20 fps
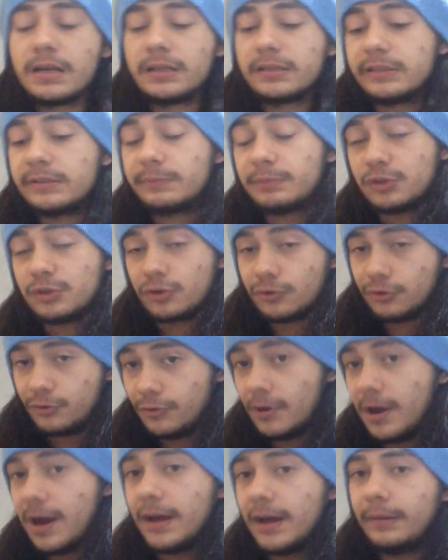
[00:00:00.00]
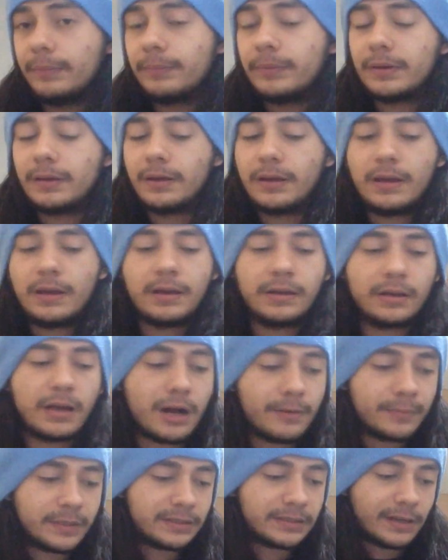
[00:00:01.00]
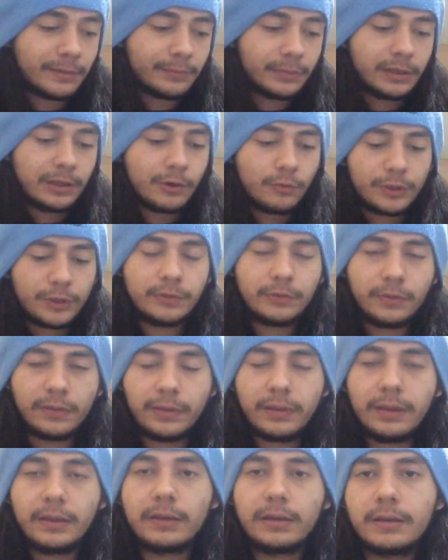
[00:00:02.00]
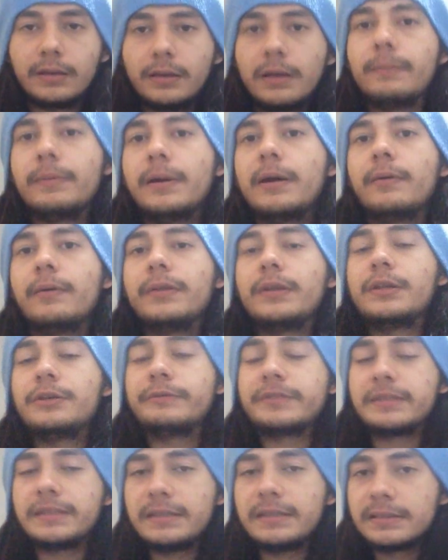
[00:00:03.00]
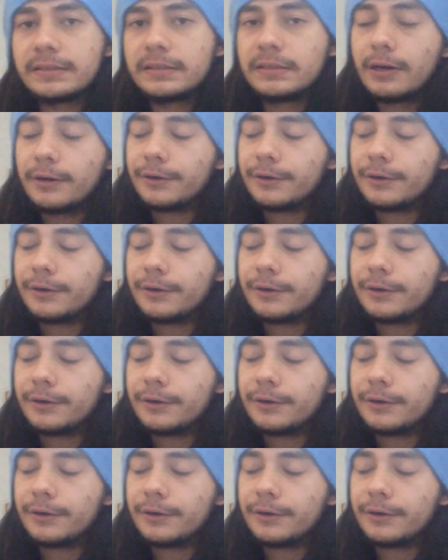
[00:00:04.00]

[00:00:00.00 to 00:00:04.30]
Subscribe and comment down below what you think about the new season.